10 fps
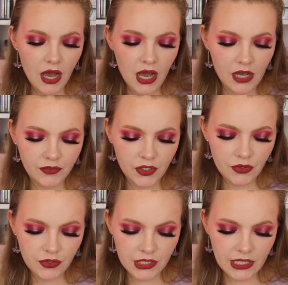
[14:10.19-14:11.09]
I've
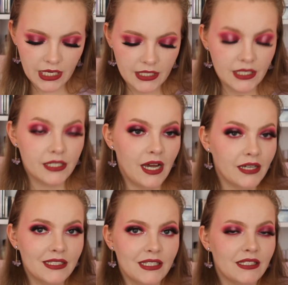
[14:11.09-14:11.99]
used this
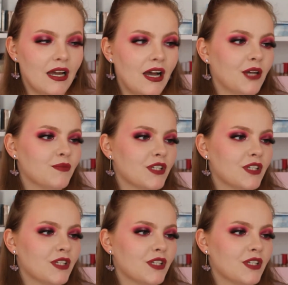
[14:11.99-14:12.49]
19 times